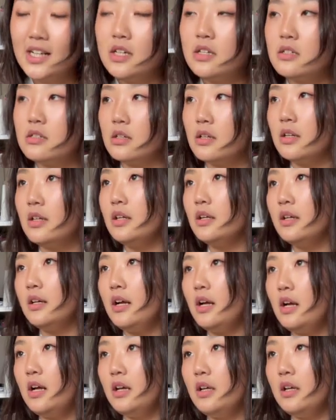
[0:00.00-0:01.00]
So
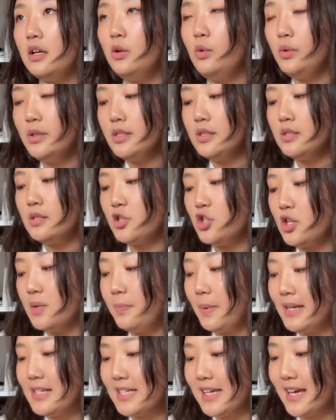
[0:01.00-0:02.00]
it was shipped
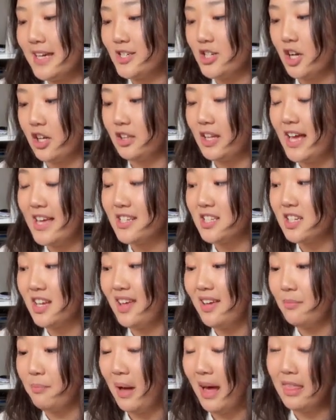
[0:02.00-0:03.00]
by DHL, and
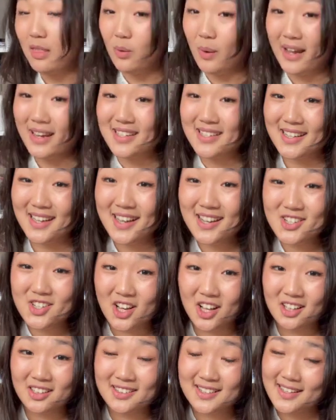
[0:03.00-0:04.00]
by the way,
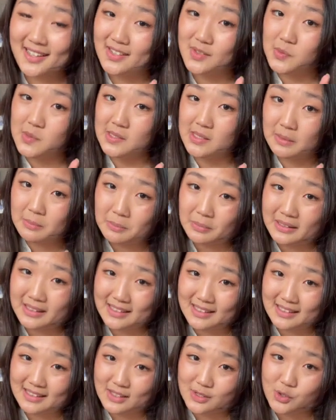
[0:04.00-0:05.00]
DHL is
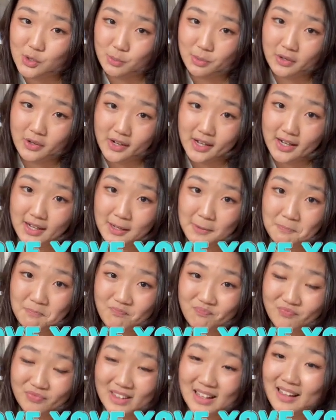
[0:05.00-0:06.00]
simply superior.
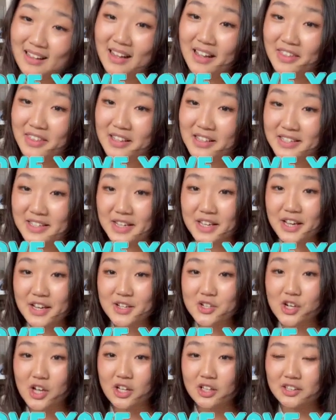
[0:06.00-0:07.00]
Like, I think
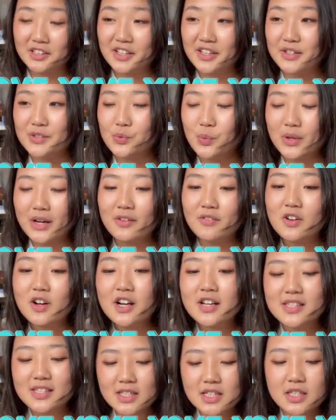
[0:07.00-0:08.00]
DHL is, whenever I
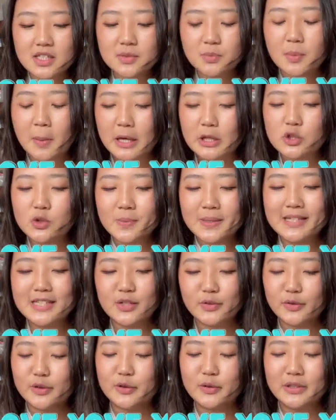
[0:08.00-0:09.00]
see a parcel being
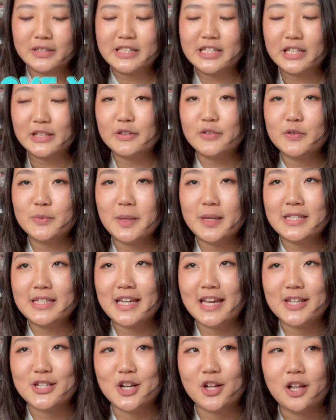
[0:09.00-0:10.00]
delivered by
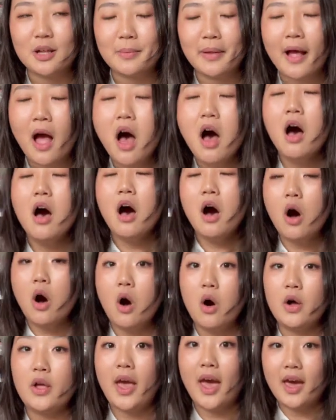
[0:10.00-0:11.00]
DHL, I'm like,
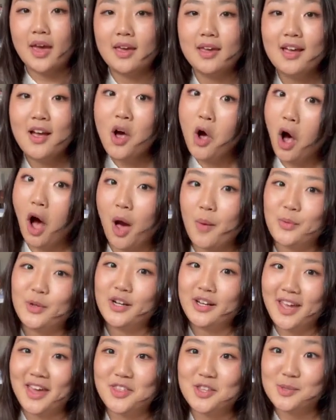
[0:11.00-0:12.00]
oh, okay, I'm gonna
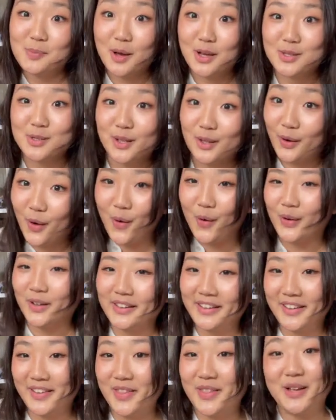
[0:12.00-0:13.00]
get this parcel like
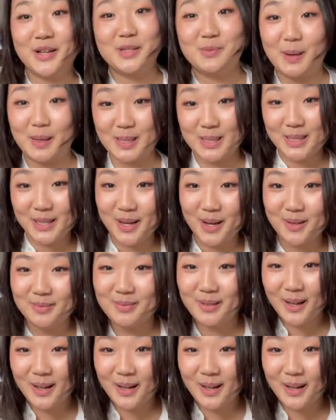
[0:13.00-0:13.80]
earlier than the expected time.